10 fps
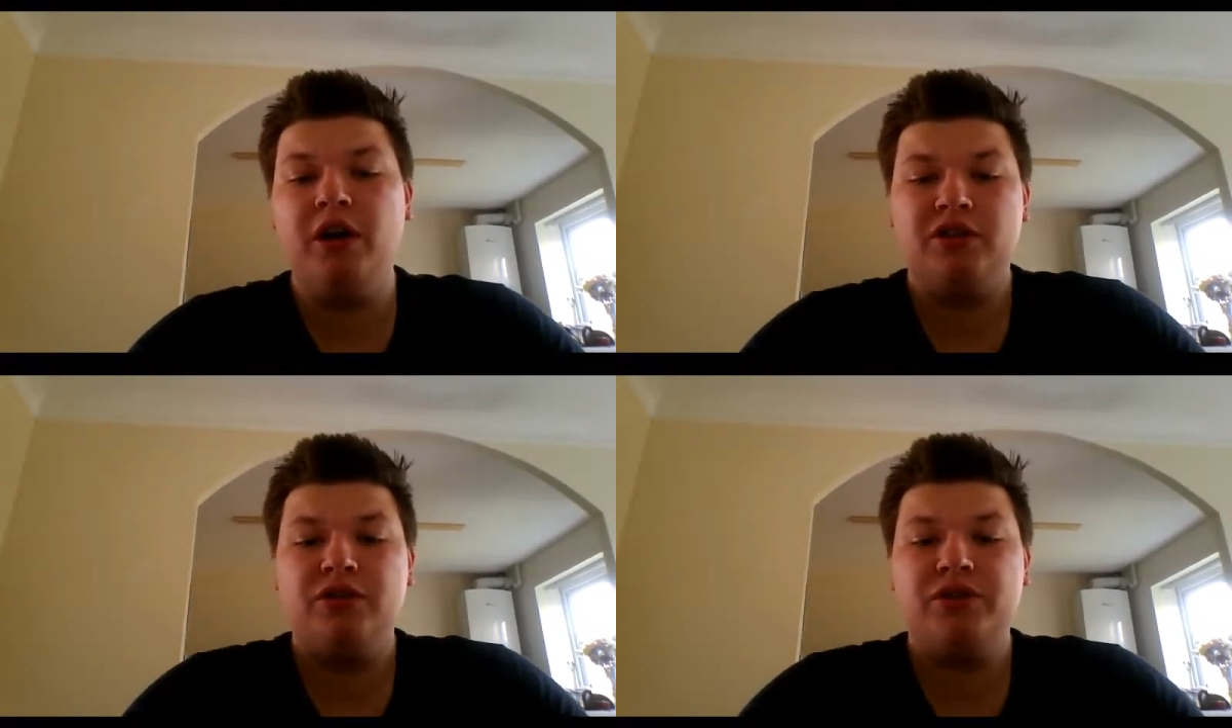
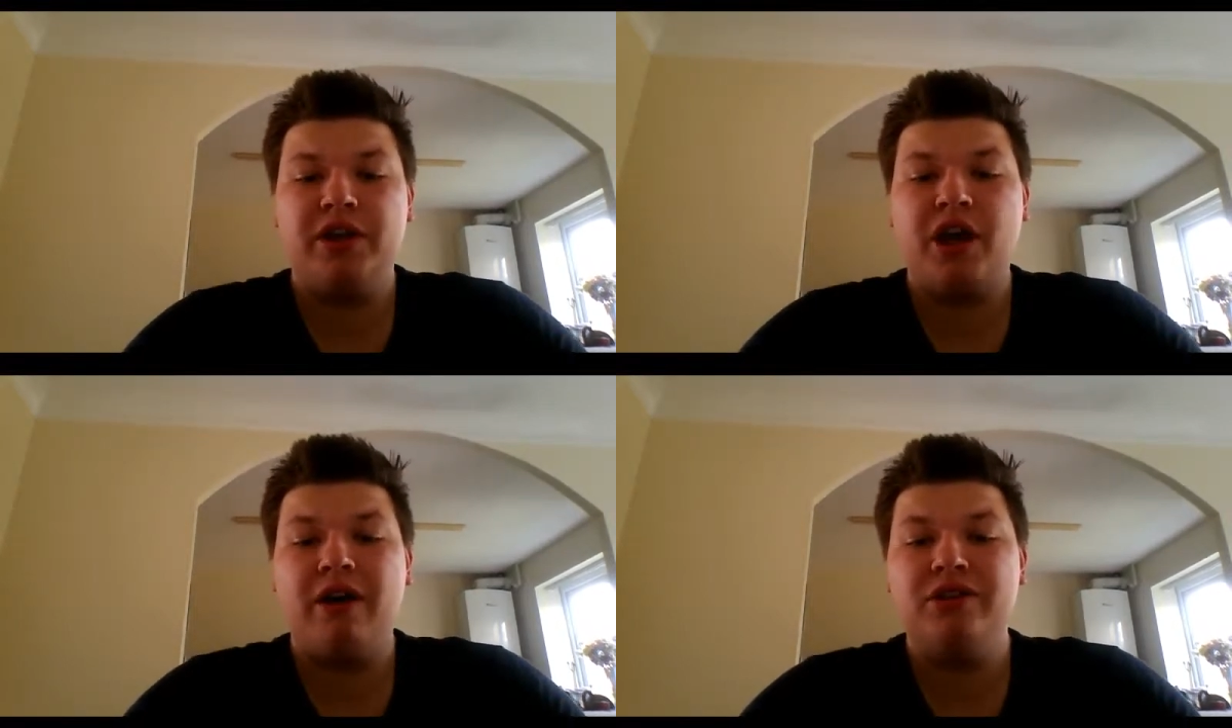As long as
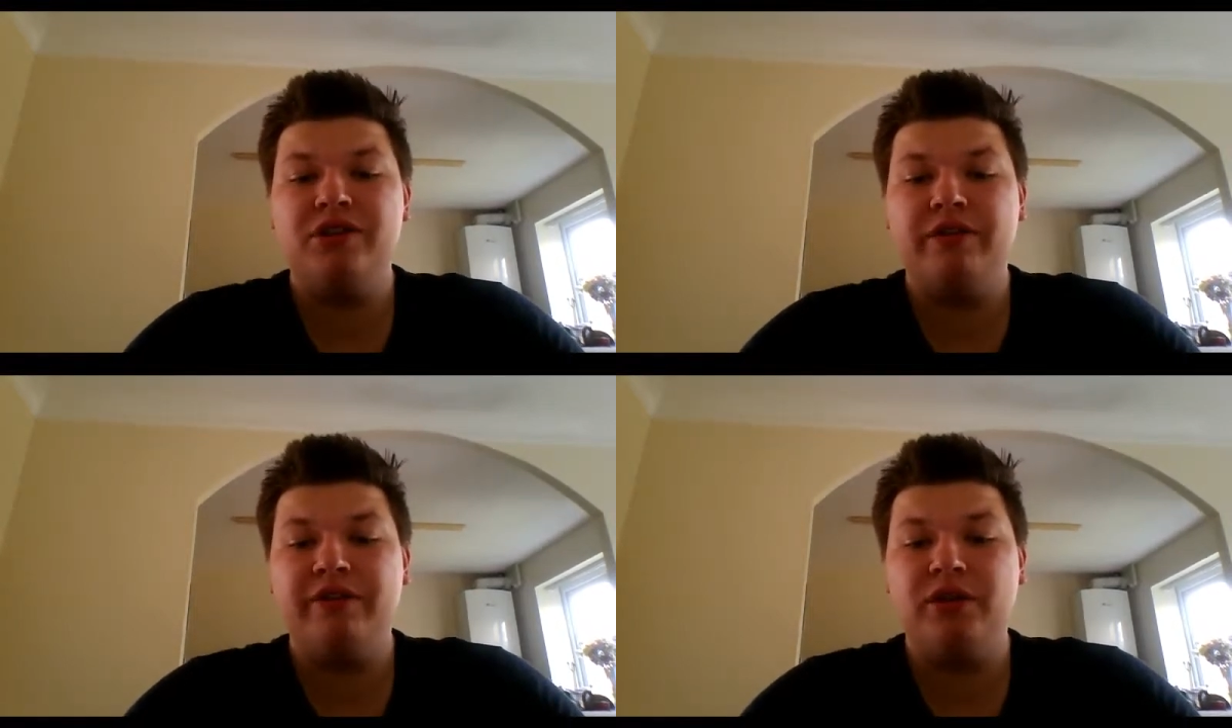it
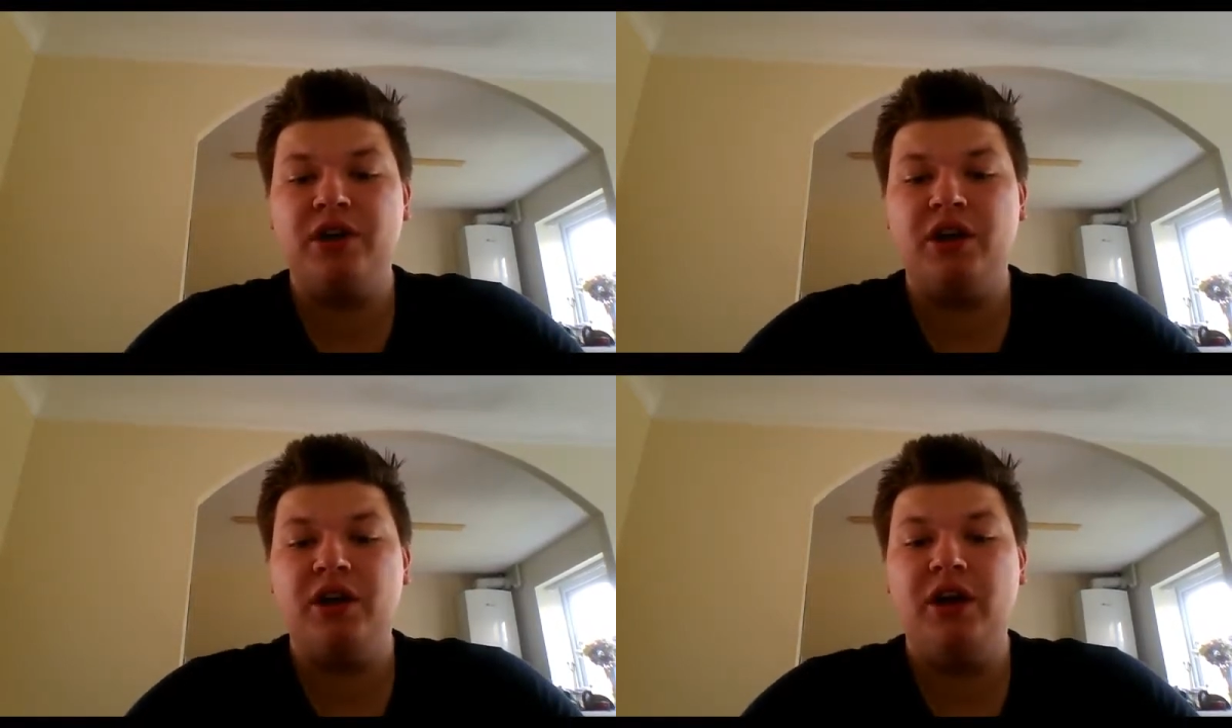covers the
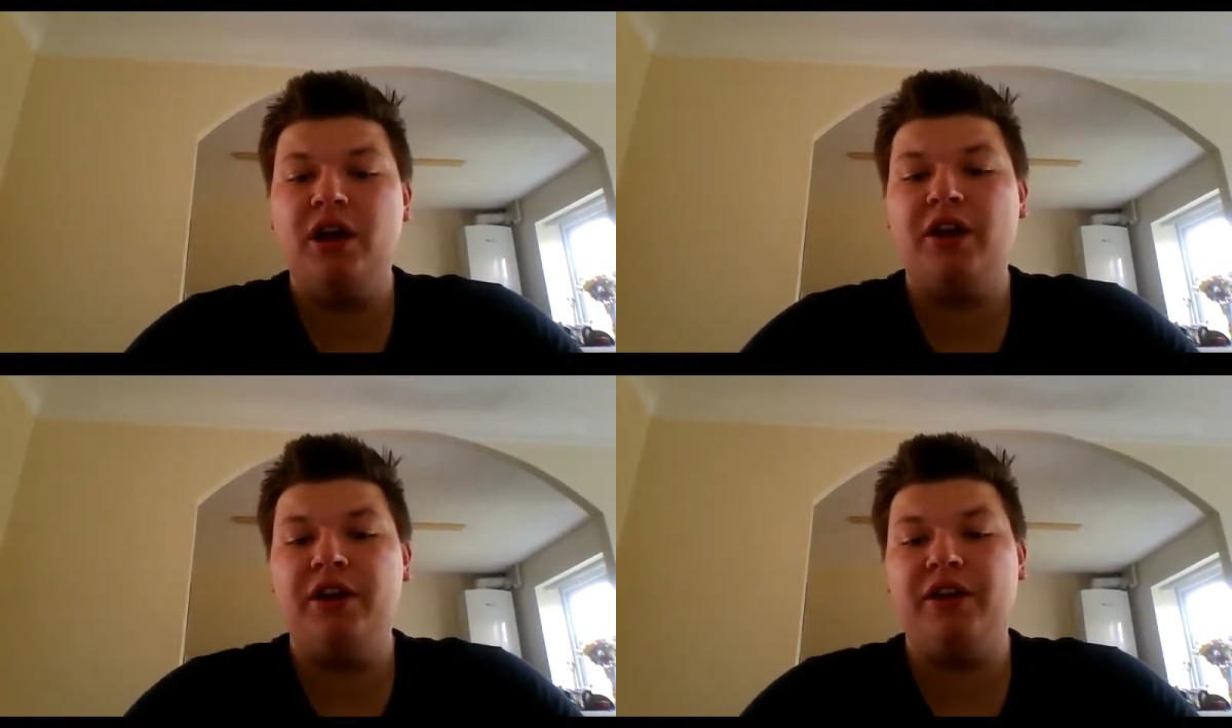filter
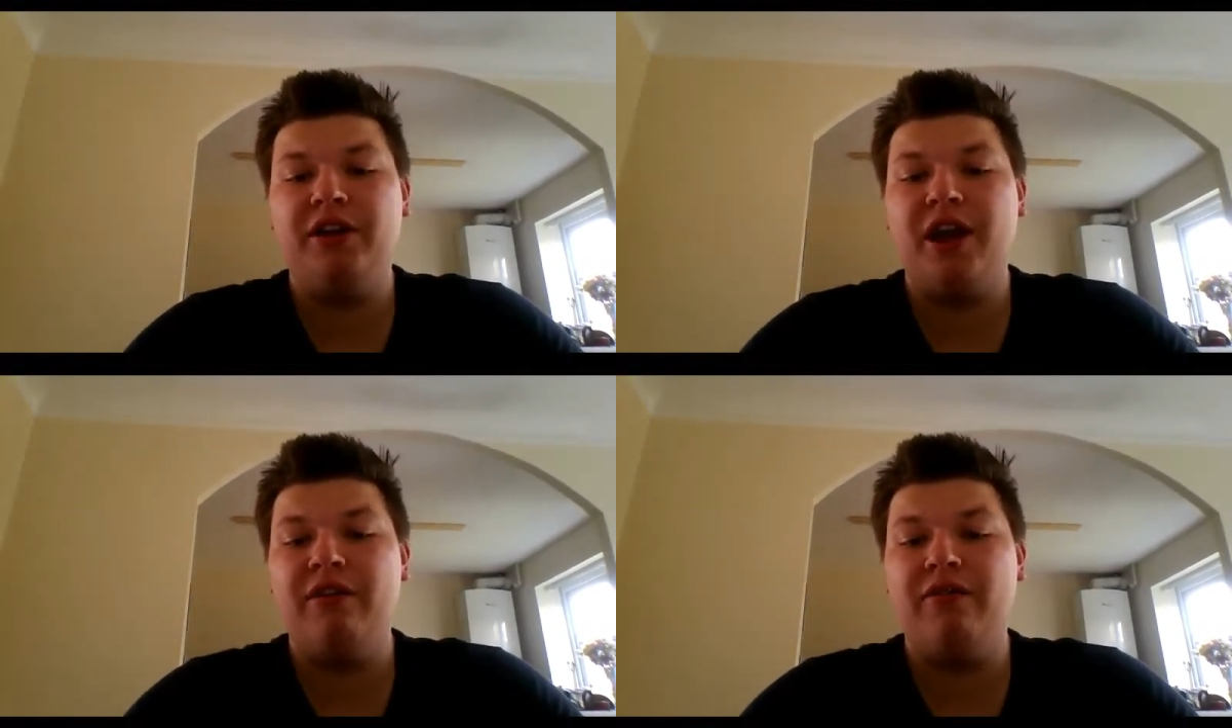and you can
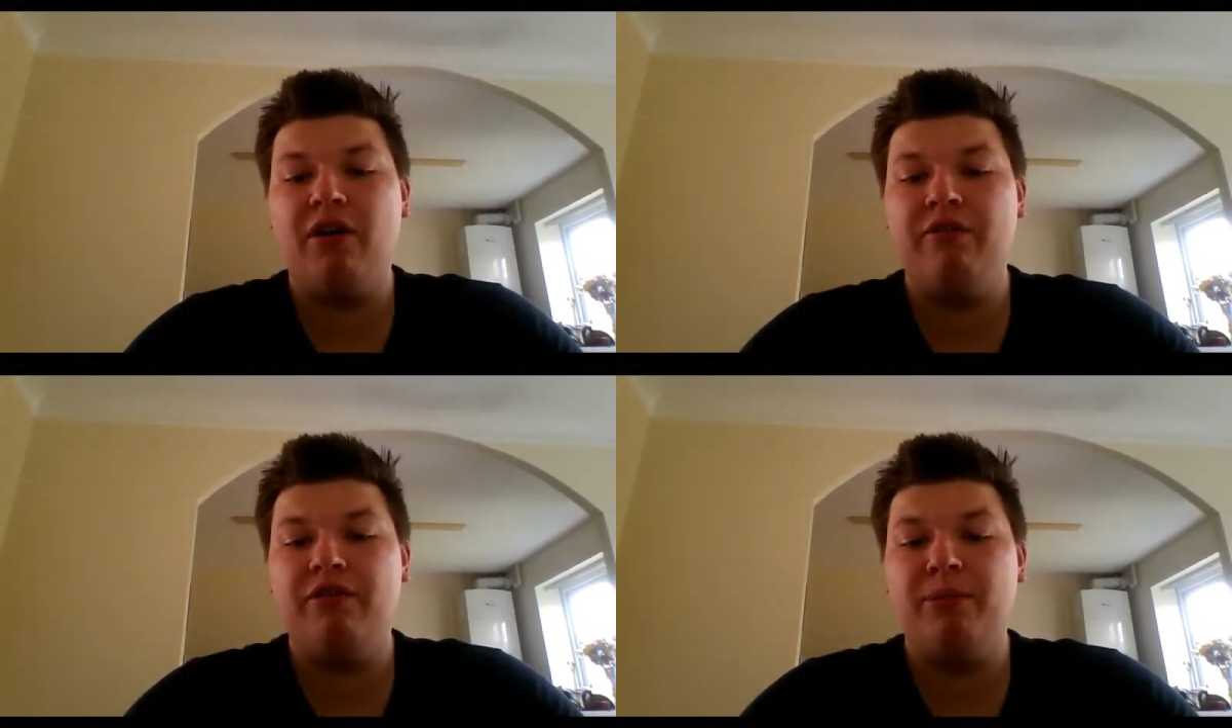let it
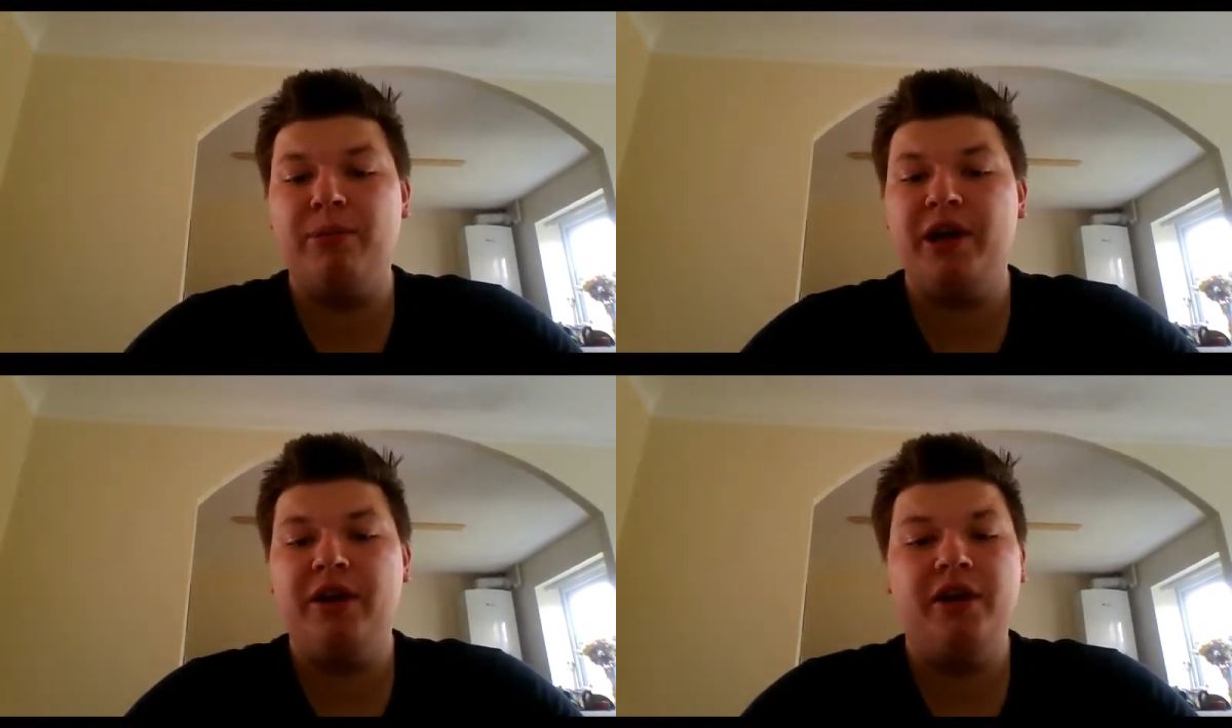run for a
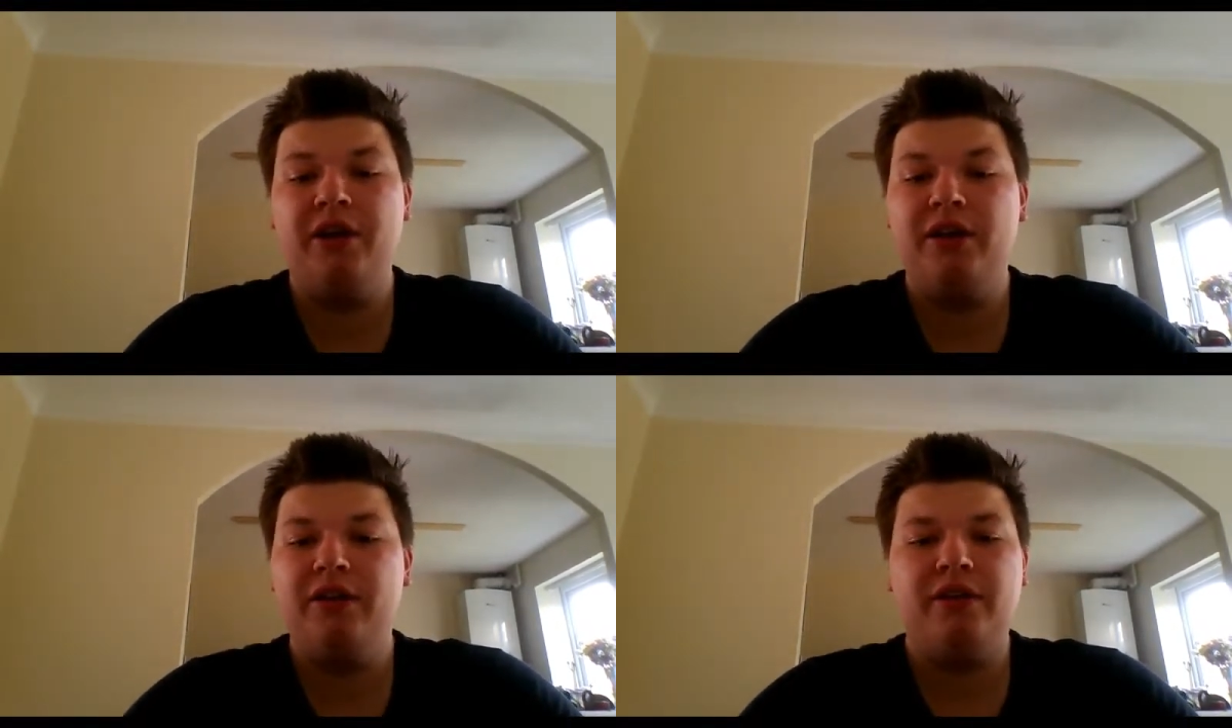bit,
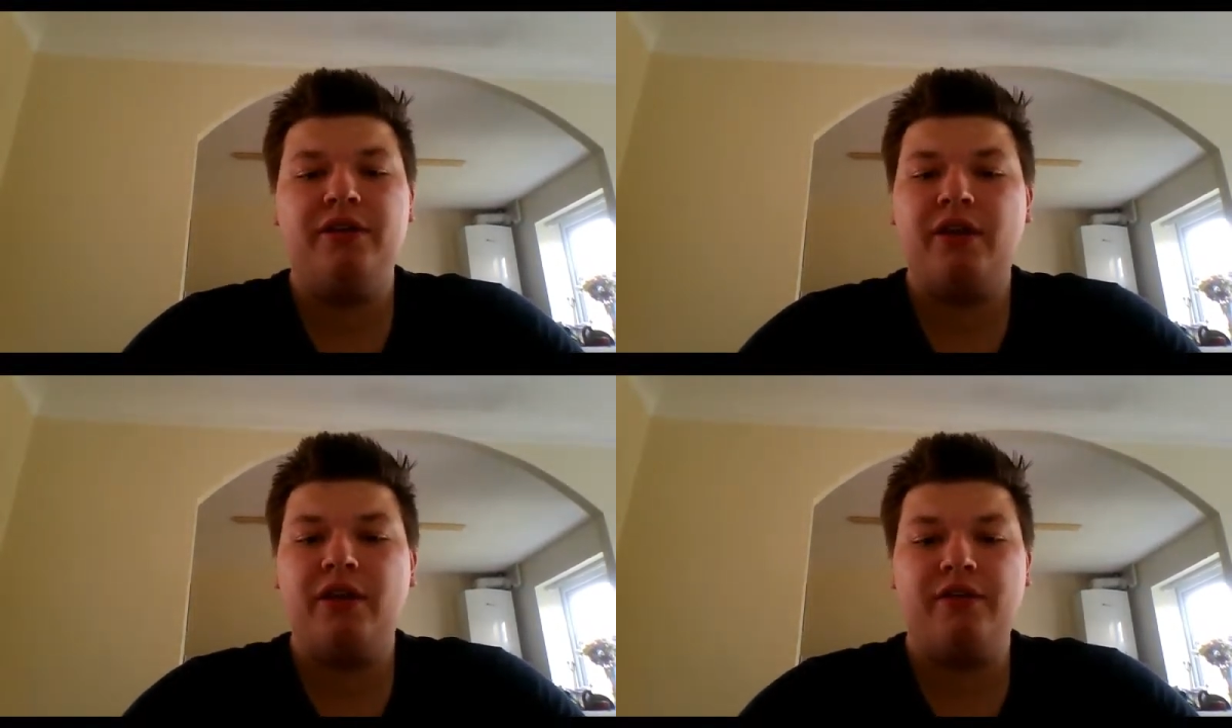
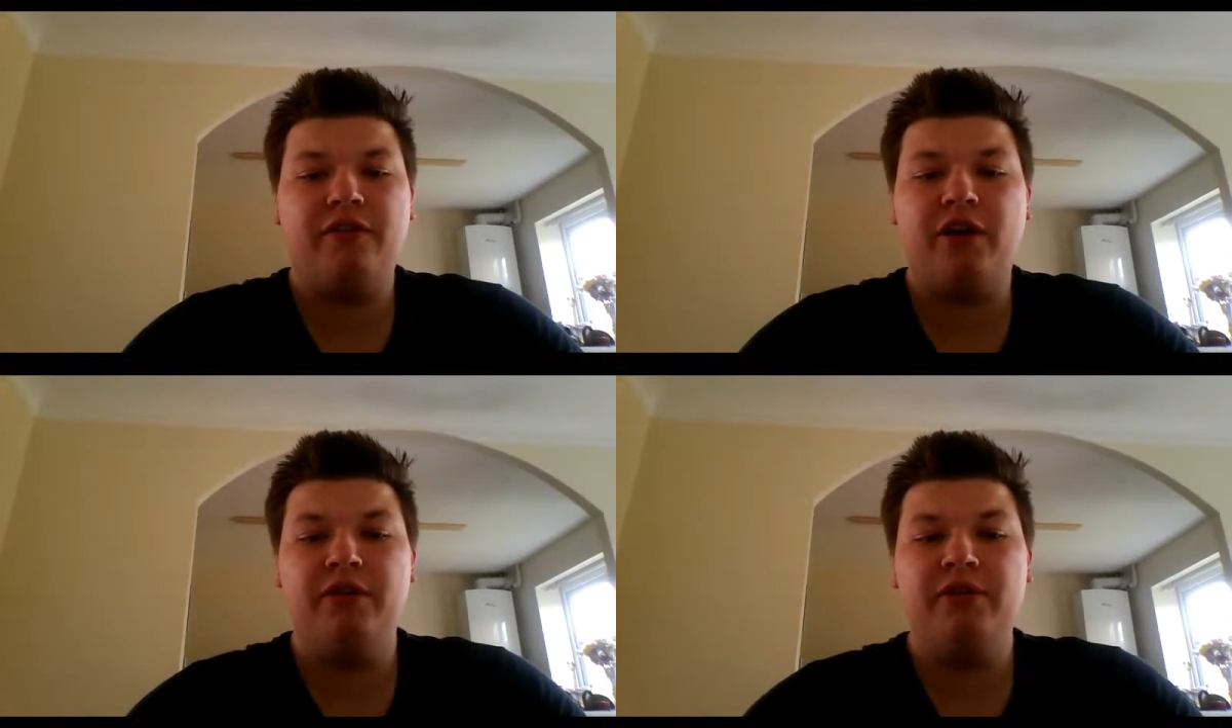that's
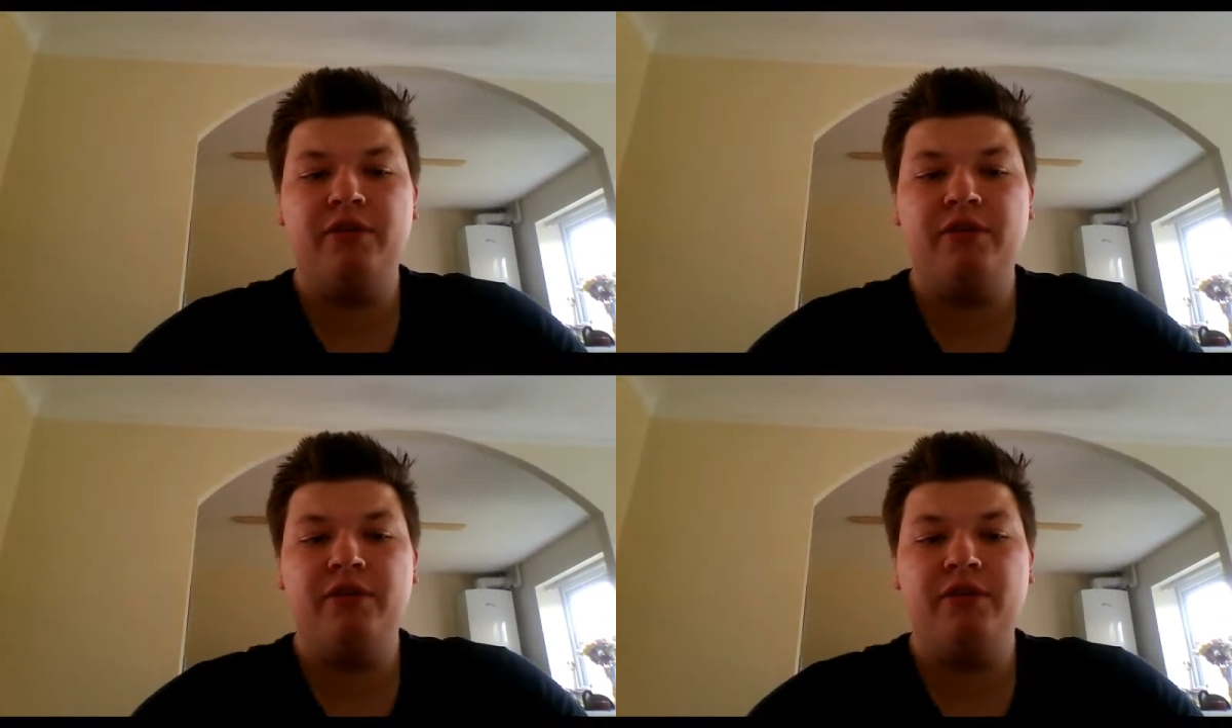fine.